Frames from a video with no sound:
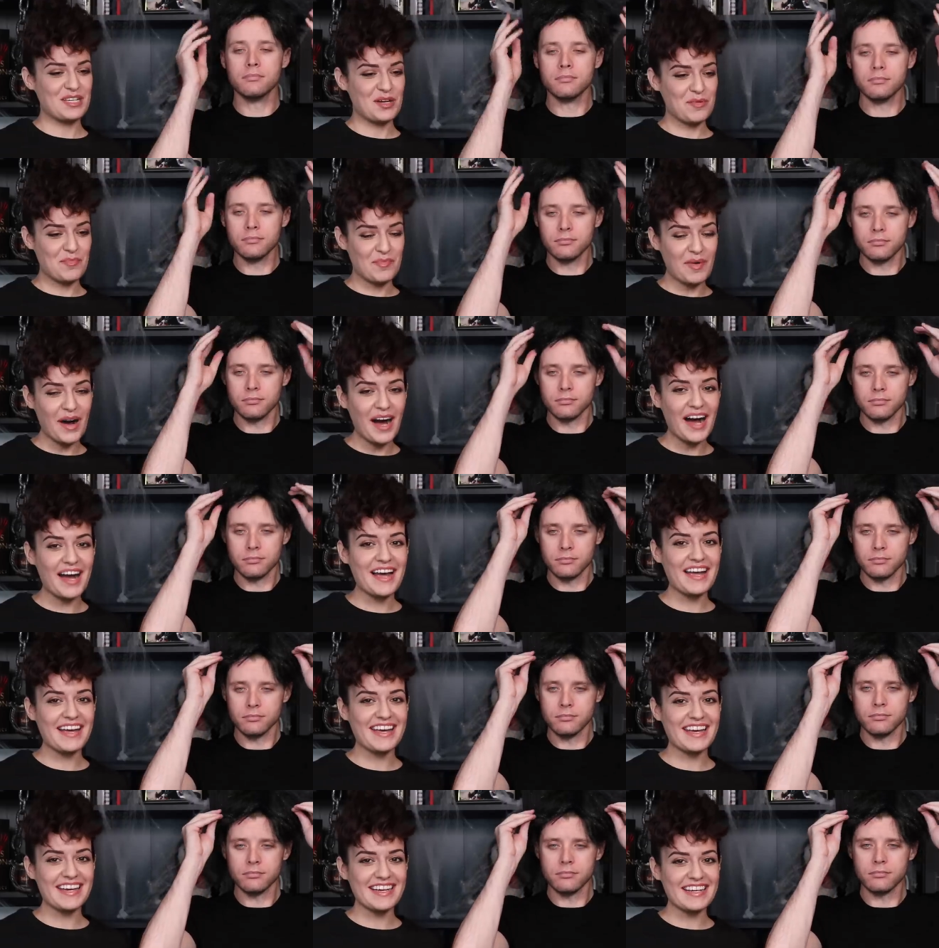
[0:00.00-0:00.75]

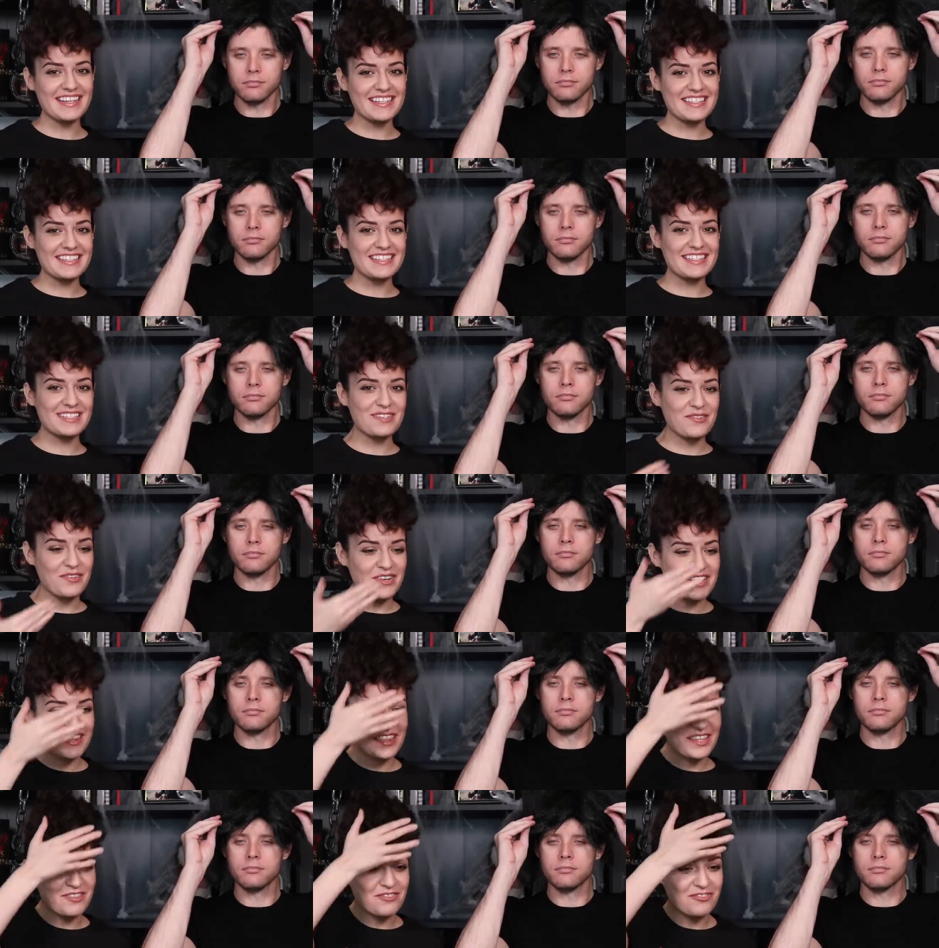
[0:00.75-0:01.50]
Speaker 1: Tobias
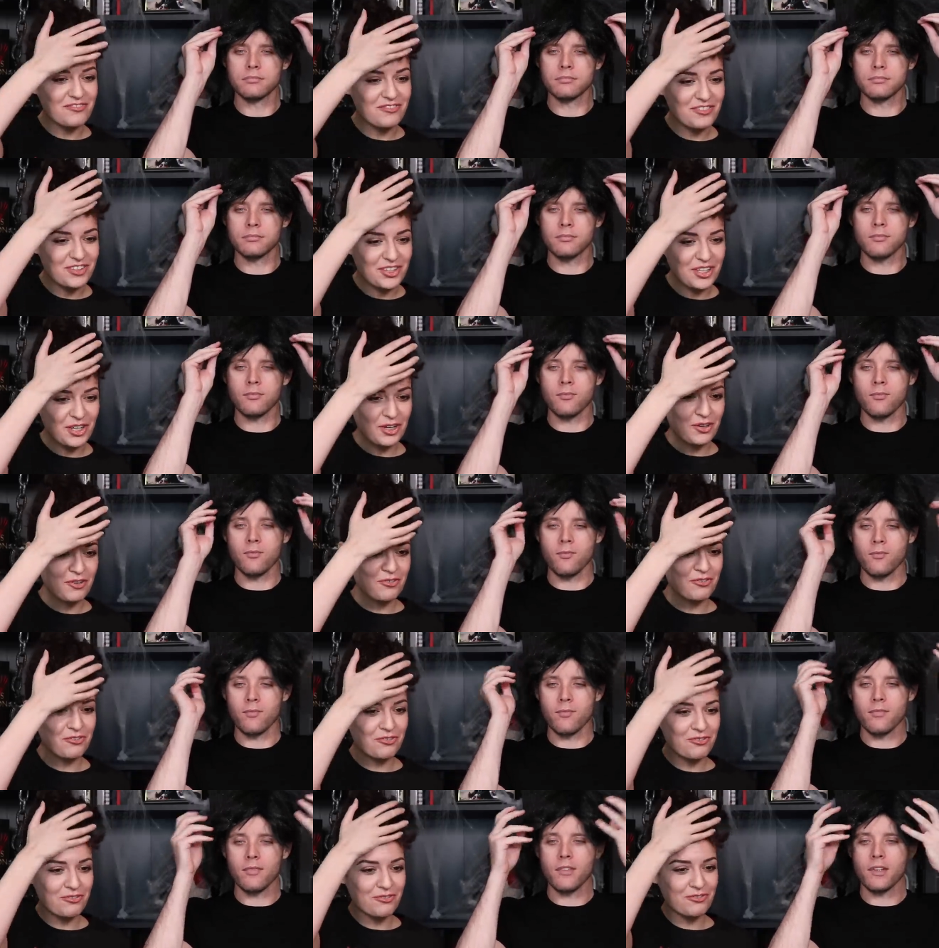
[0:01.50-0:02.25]
with the
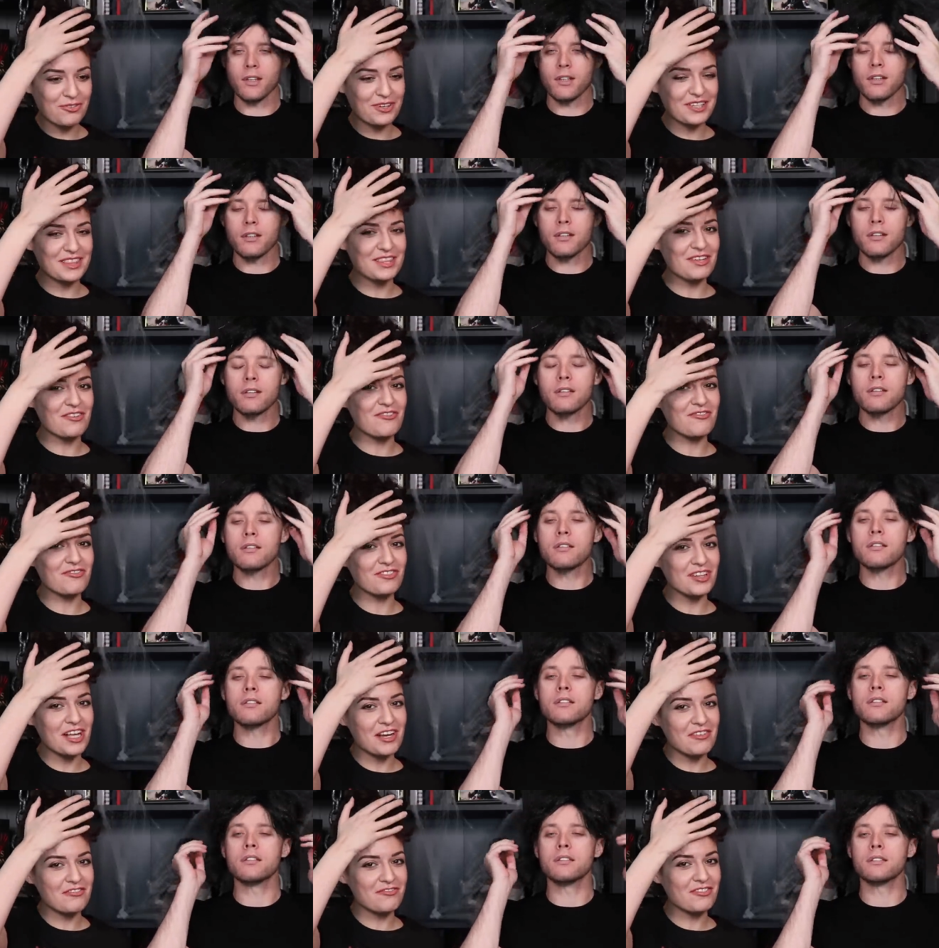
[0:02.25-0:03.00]
floof, with the
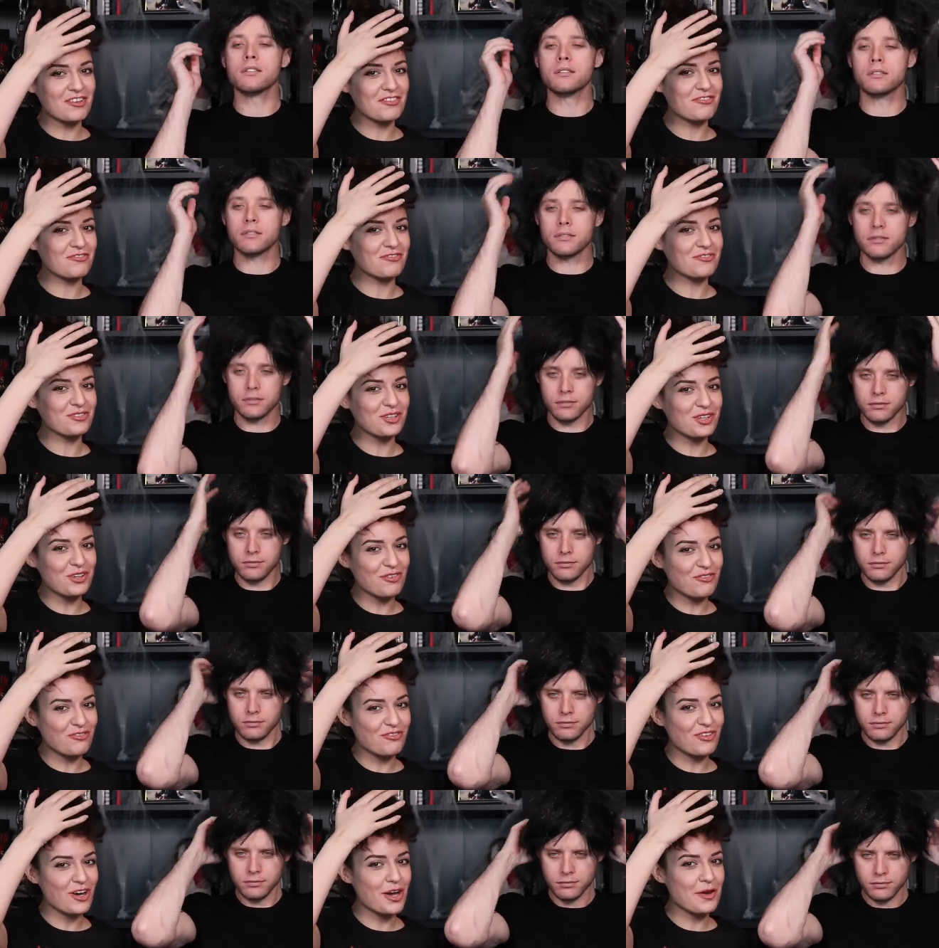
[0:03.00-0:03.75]
fluffy
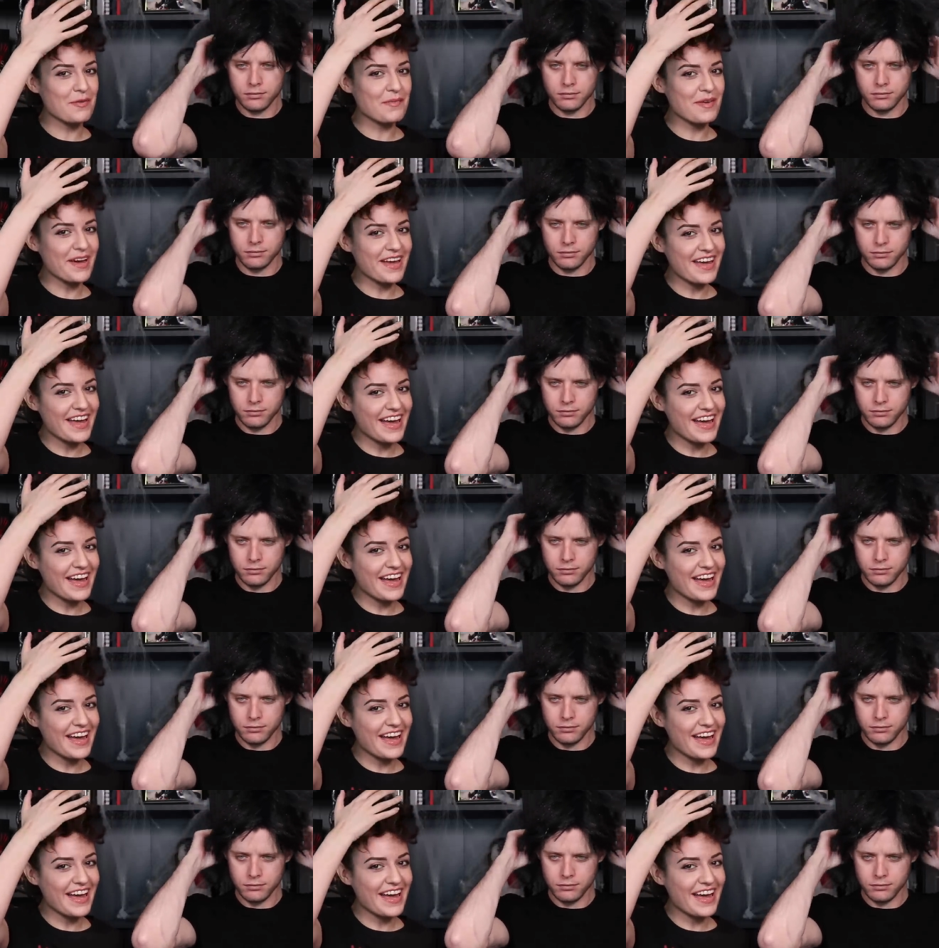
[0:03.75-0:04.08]
floof on my